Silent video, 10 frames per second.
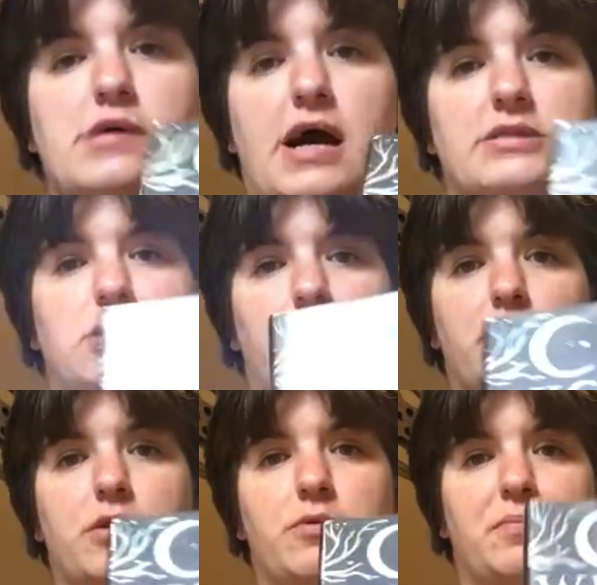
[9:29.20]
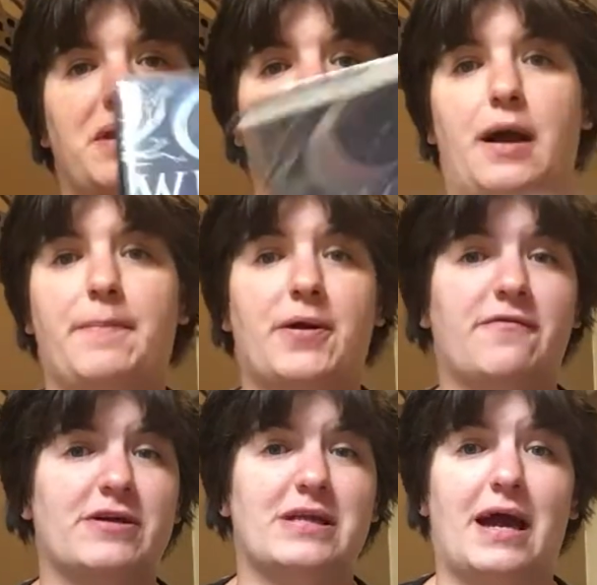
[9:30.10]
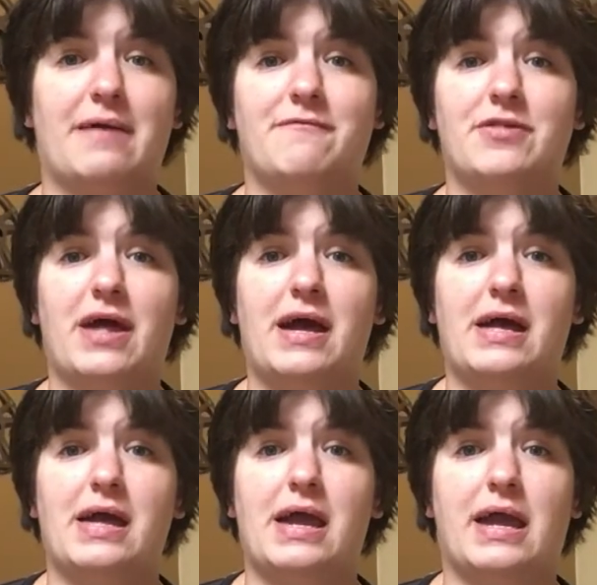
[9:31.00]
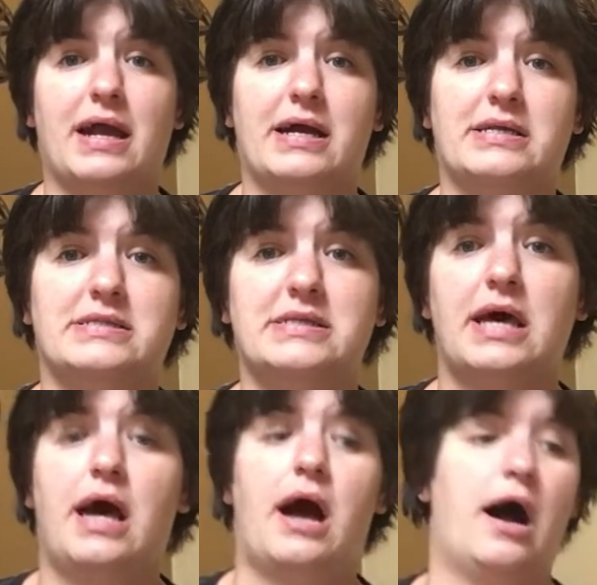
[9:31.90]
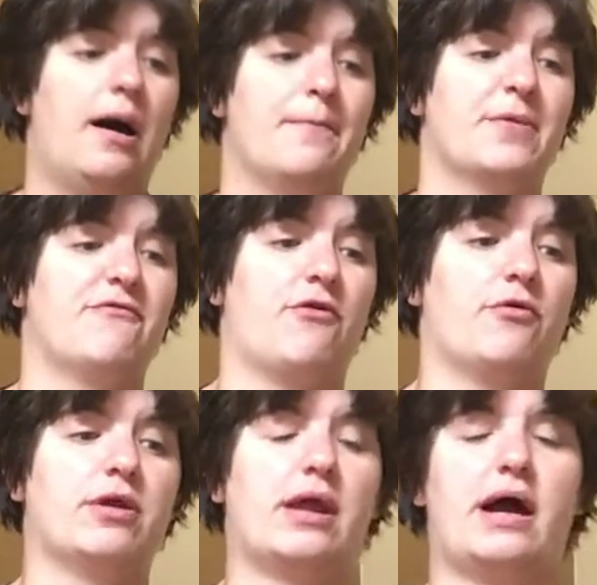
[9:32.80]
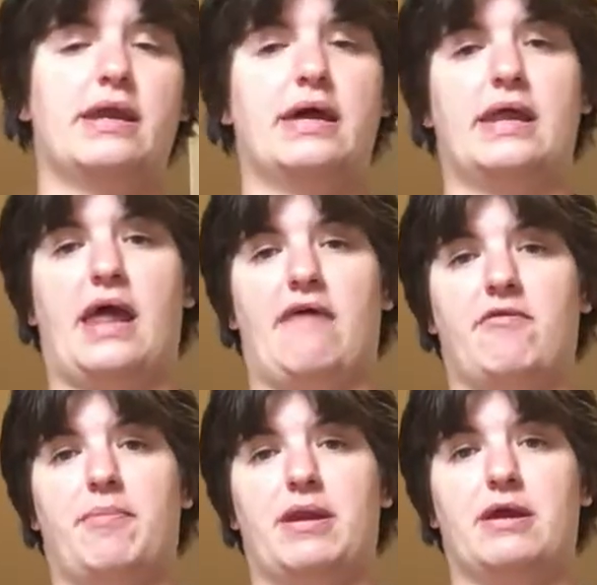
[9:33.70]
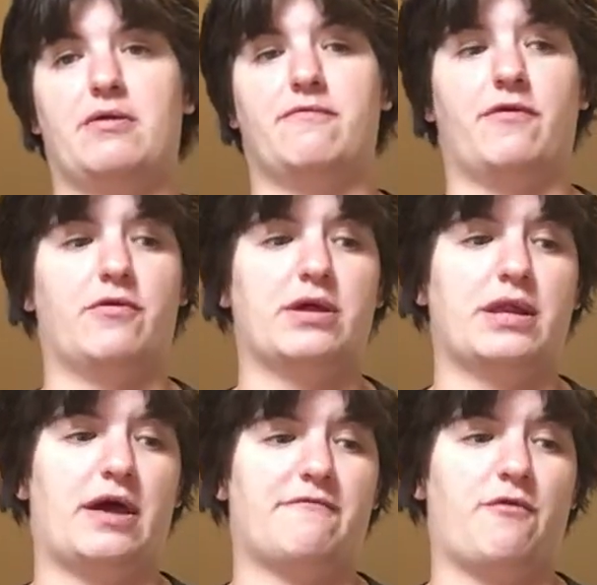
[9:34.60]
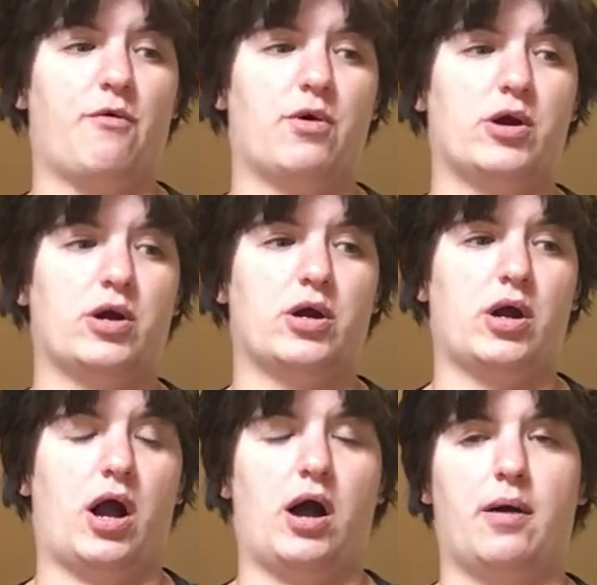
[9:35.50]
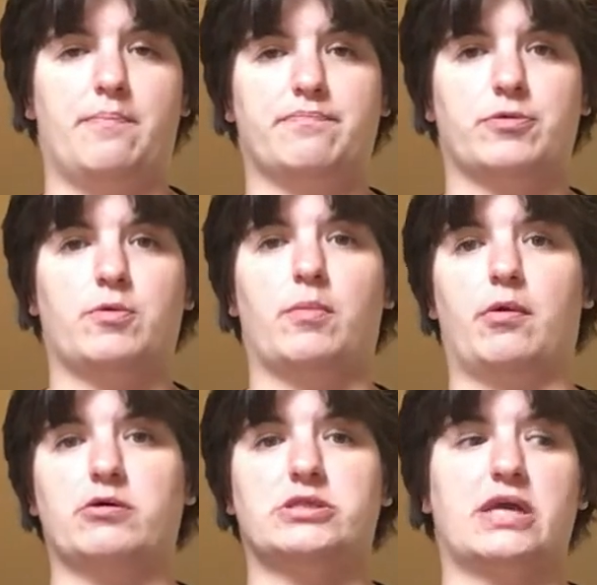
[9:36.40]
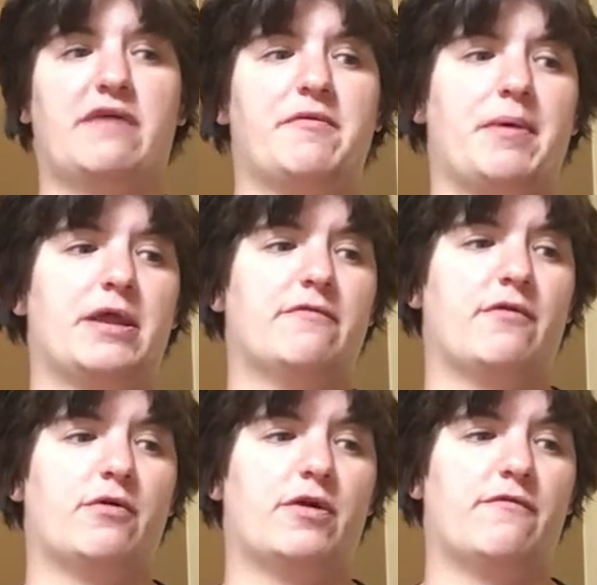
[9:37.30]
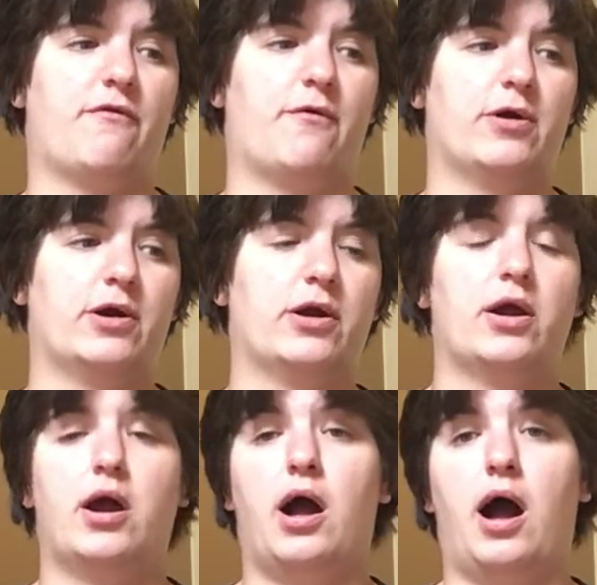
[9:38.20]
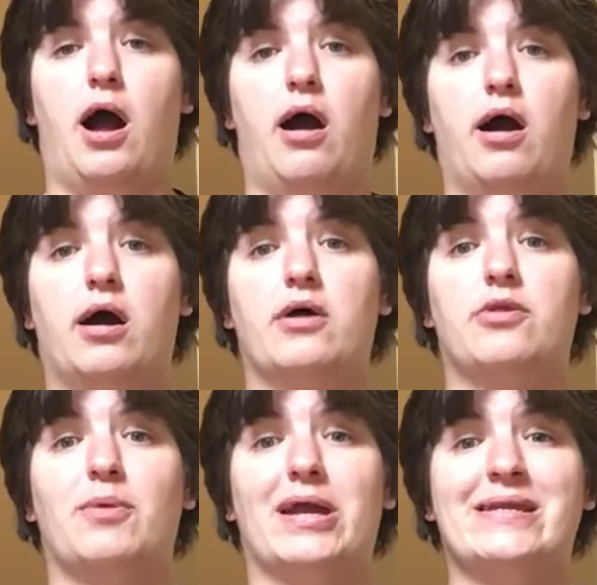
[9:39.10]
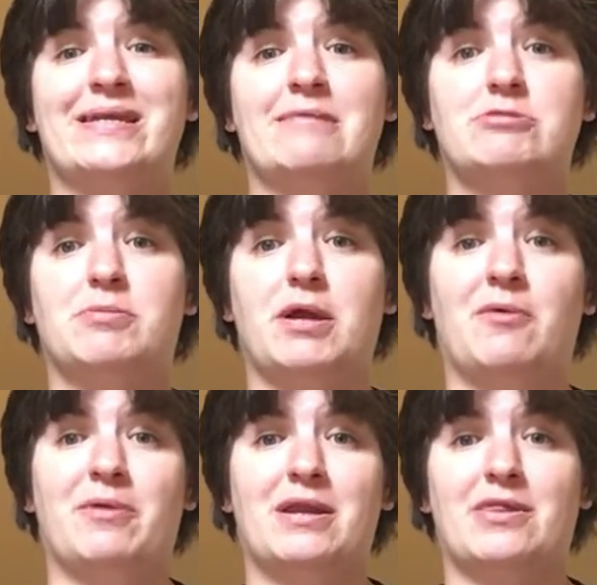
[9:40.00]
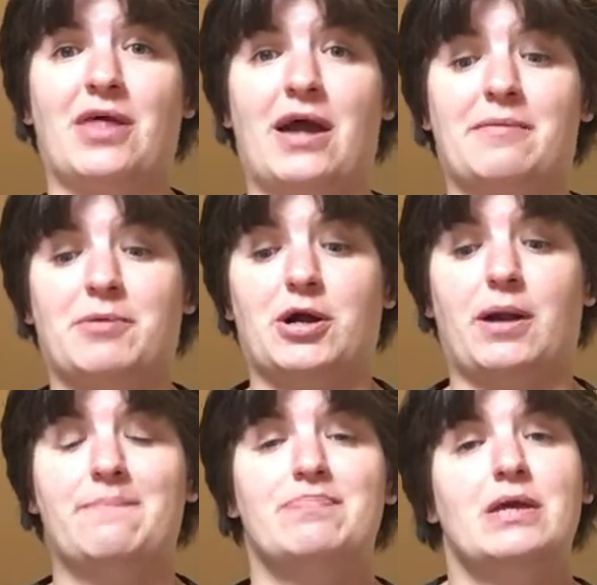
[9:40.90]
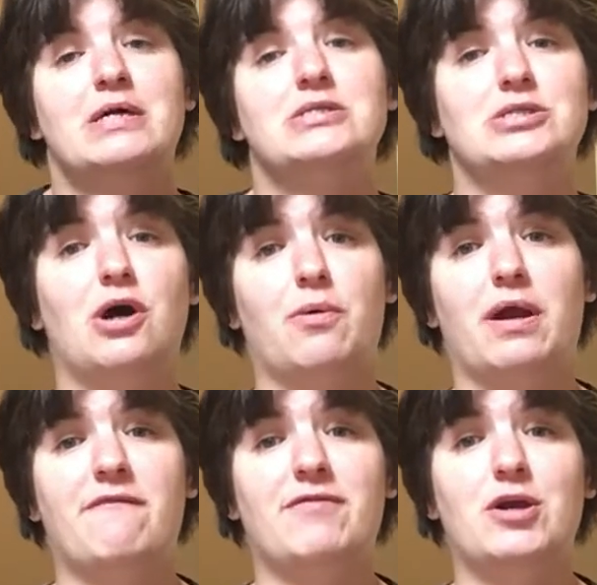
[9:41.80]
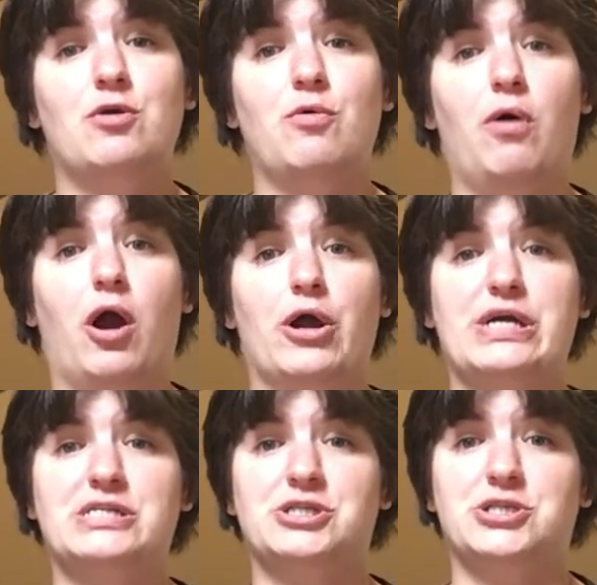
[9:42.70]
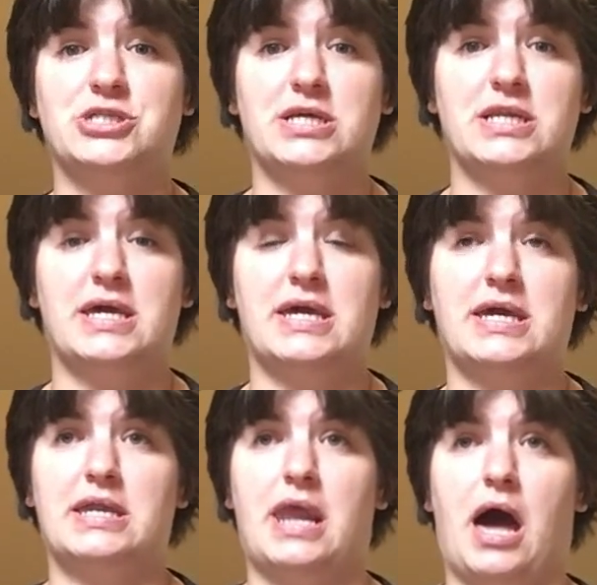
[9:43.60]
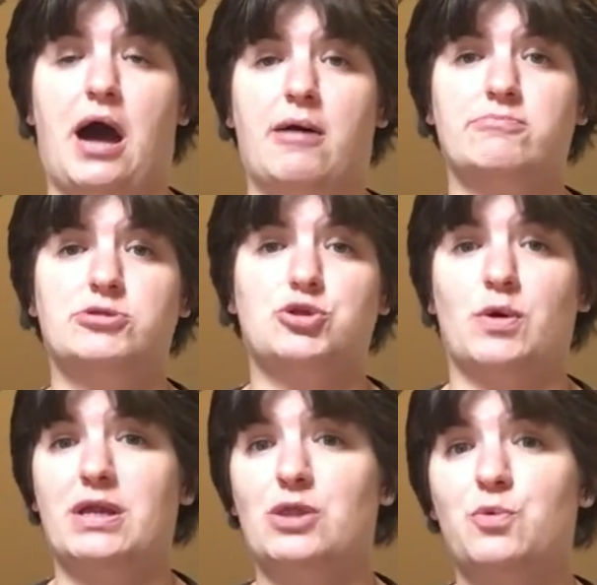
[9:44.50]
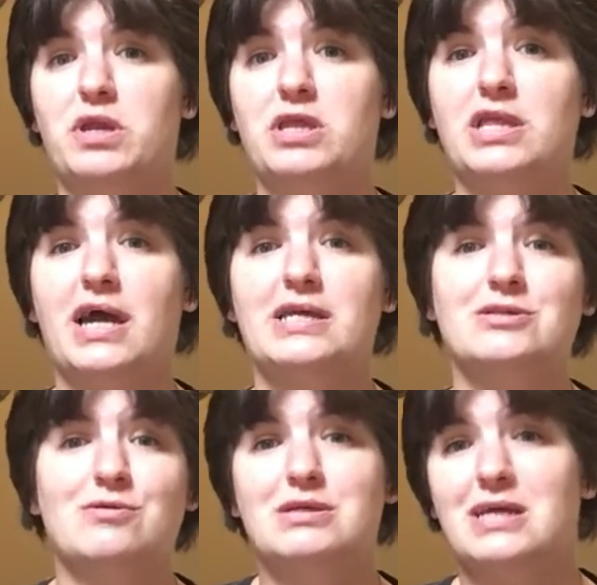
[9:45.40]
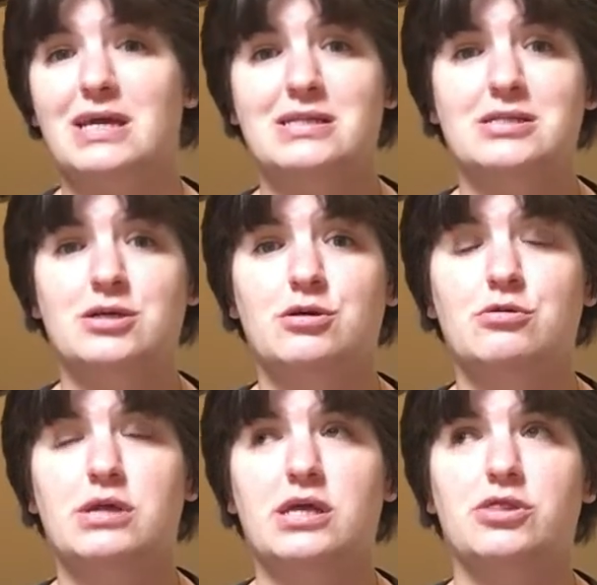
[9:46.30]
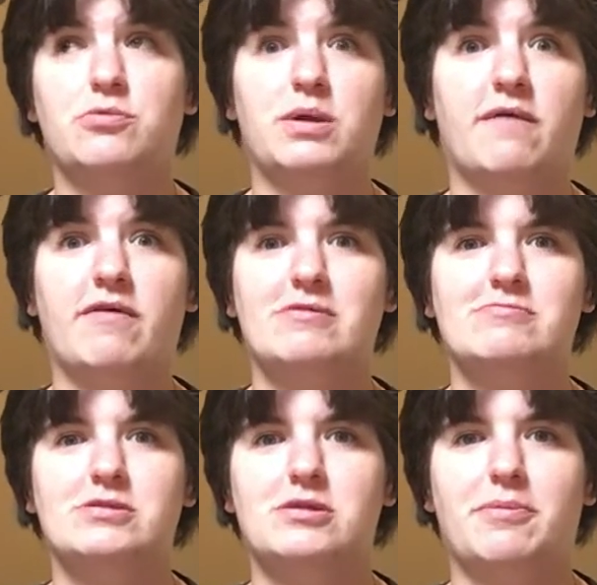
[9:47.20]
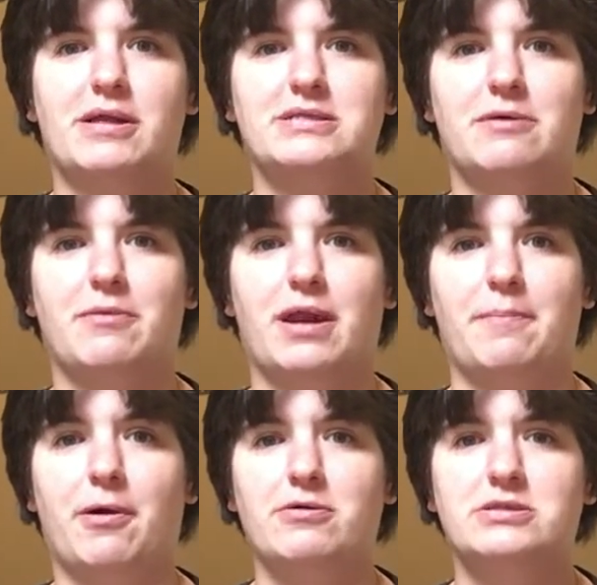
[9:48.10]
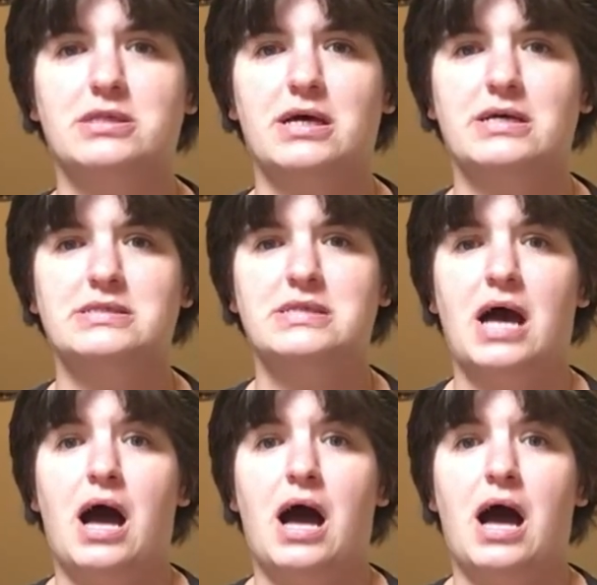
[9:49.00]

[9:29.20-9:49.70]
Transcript: October would be a perfect time for that, and we voted on it, and everybody voted for, well, mostly everybody voted for The Wicked Deep to be our readathon book. So, if you are interested in joining the readathon, it's only day 2, day 3 of it, depends on when I posted this.